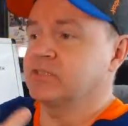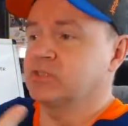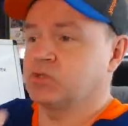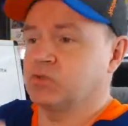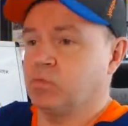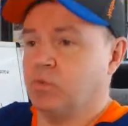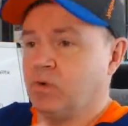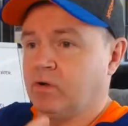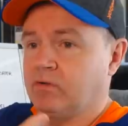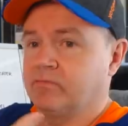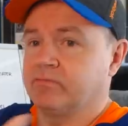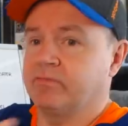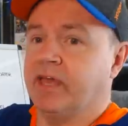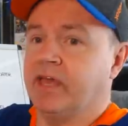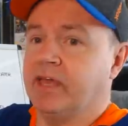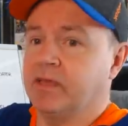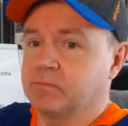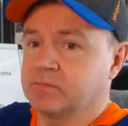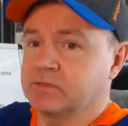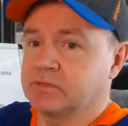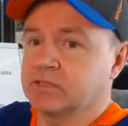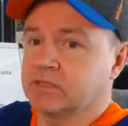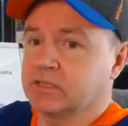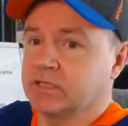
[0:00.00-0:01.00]
12
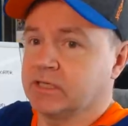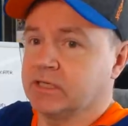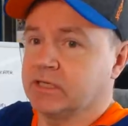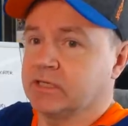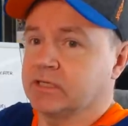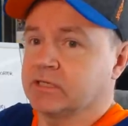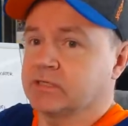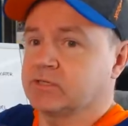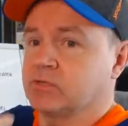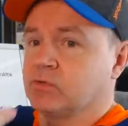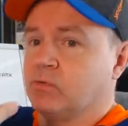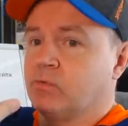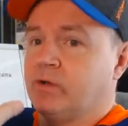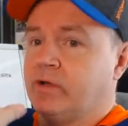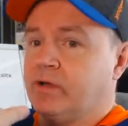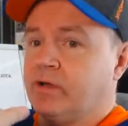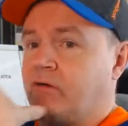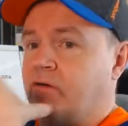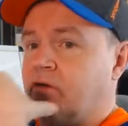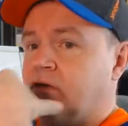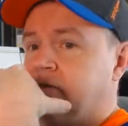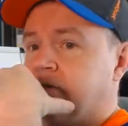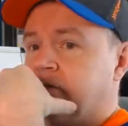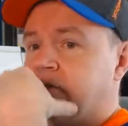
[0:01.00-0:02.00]
games in Liiga. So
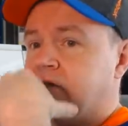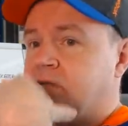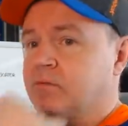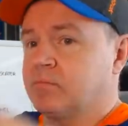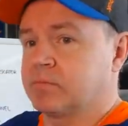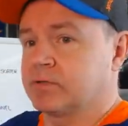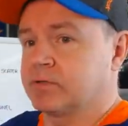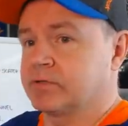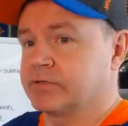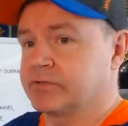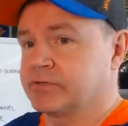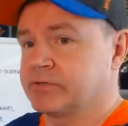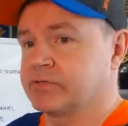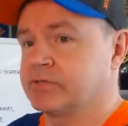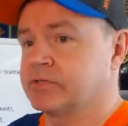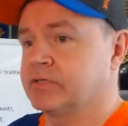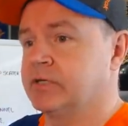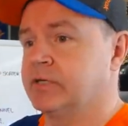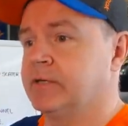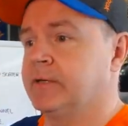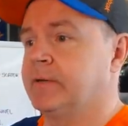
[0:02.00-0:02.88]
all the numbers